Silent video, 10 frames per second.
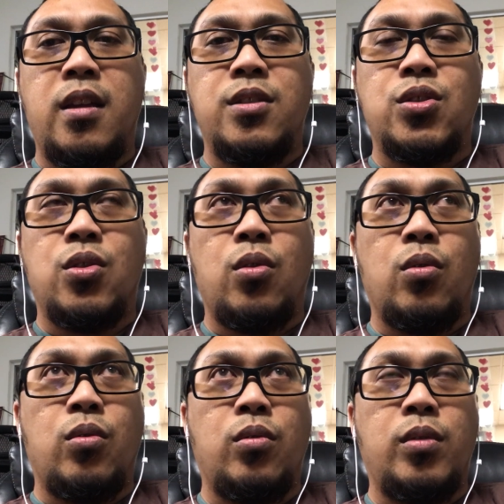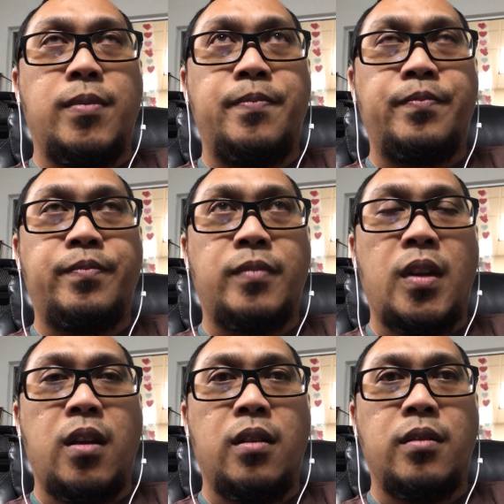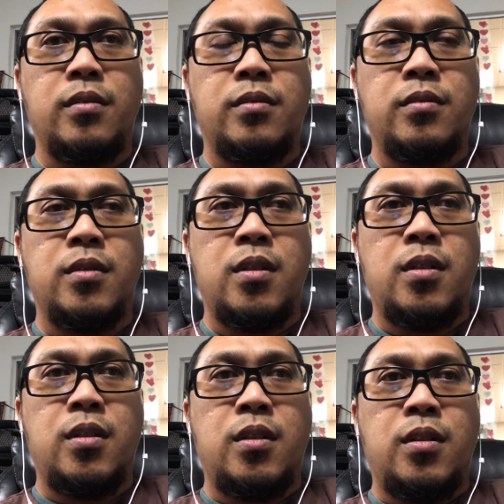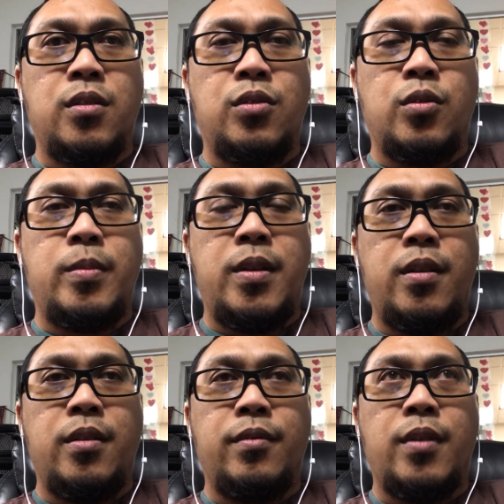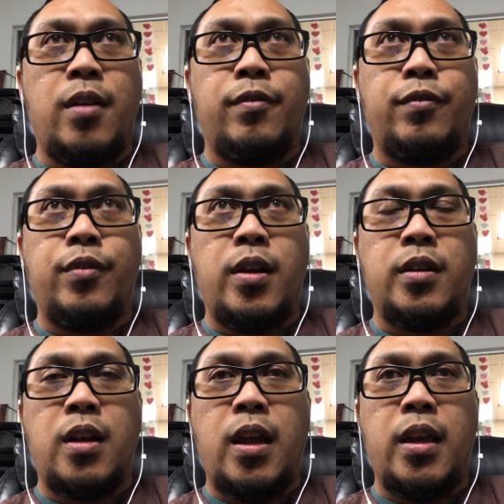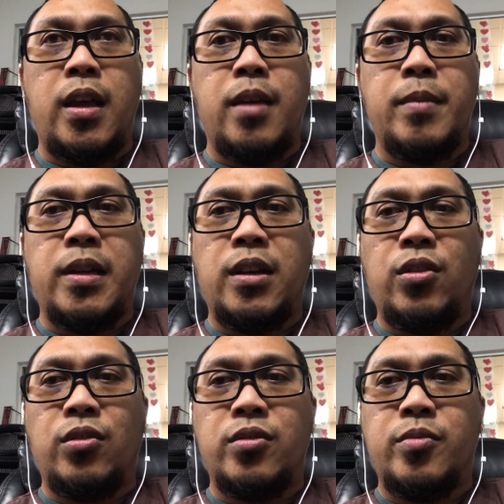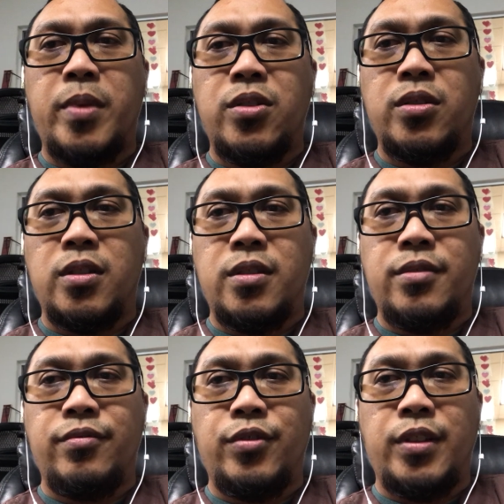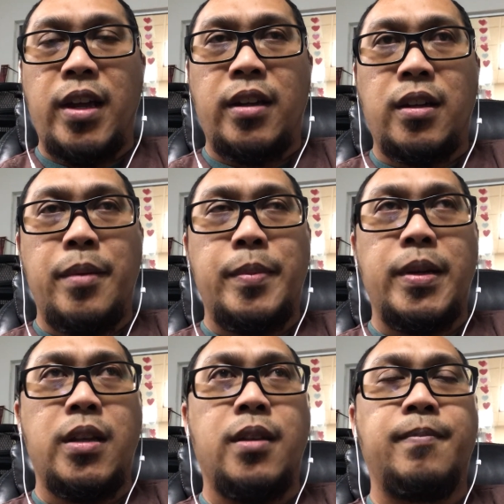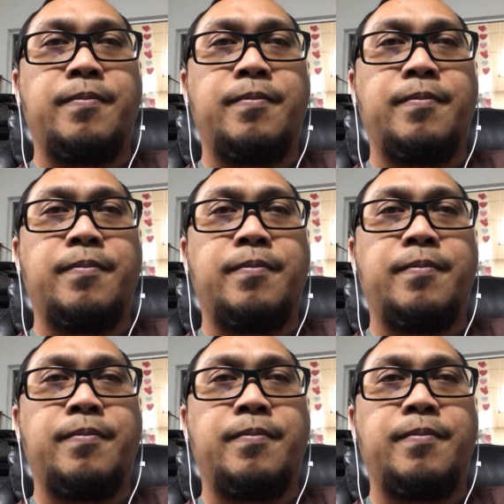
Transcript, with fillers: And so, um, to be upfront, I am a clinical specialist for that company.